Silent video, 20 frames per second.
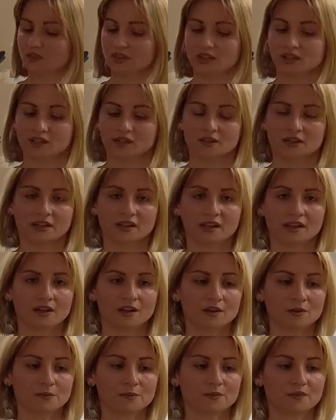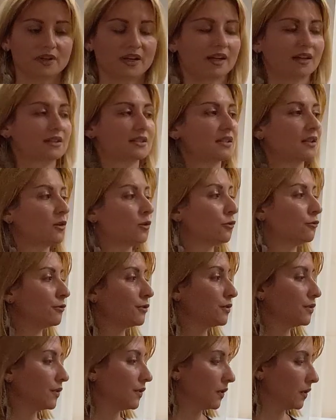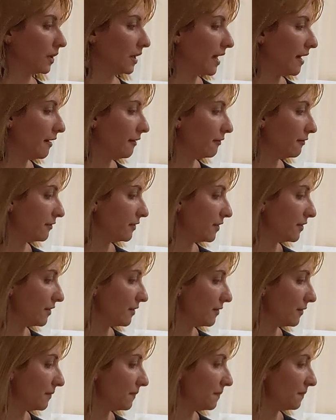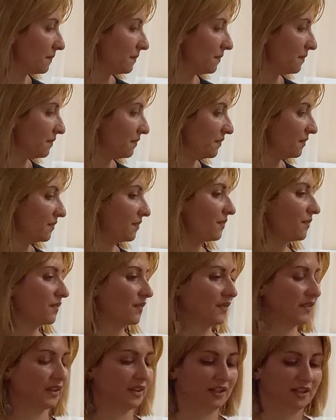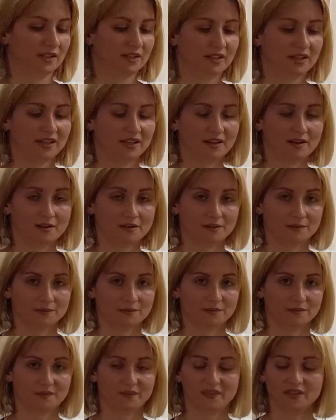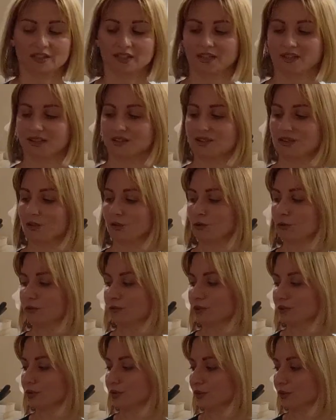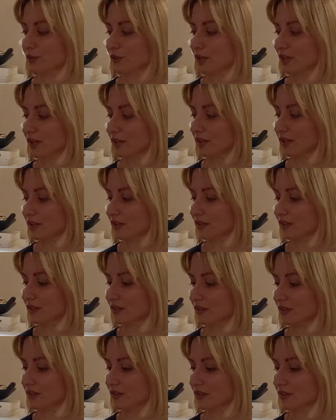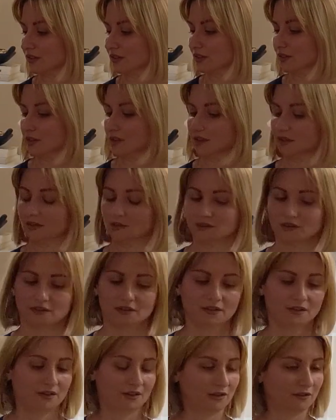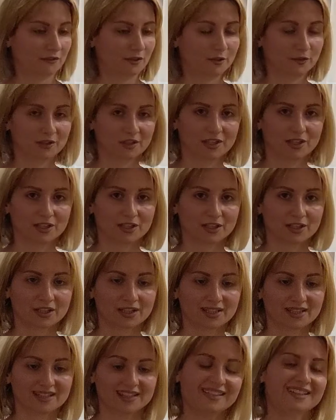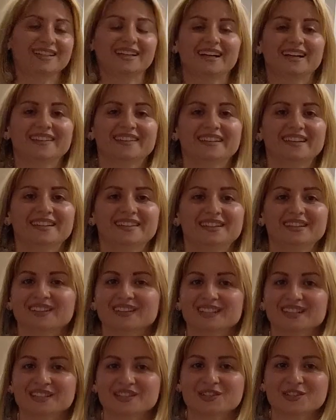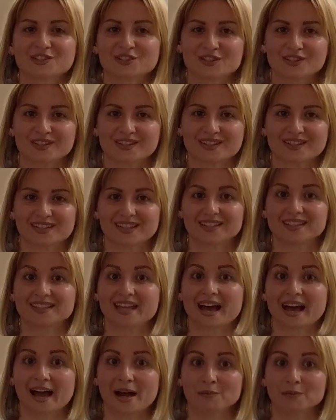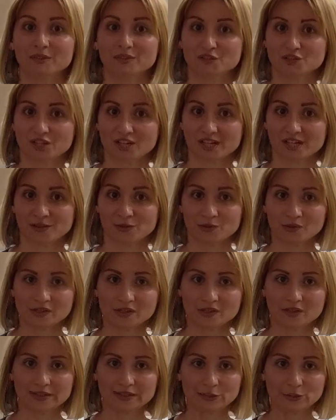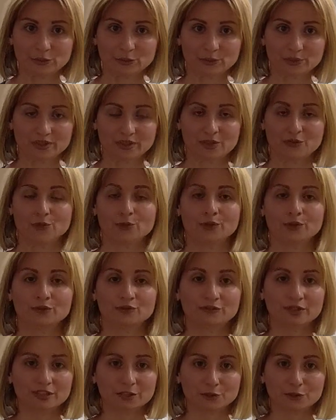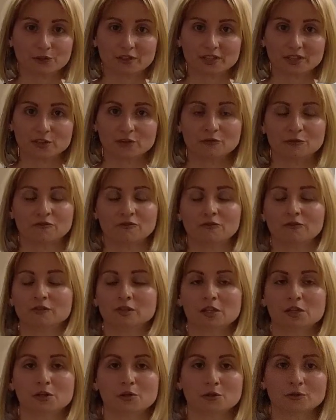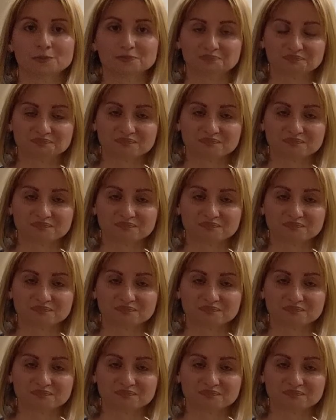Inhale. Exhale over to the left. Inhale. And exhale over to the right. Very good. And then let's just tap the channels a little bit to invigorate the flow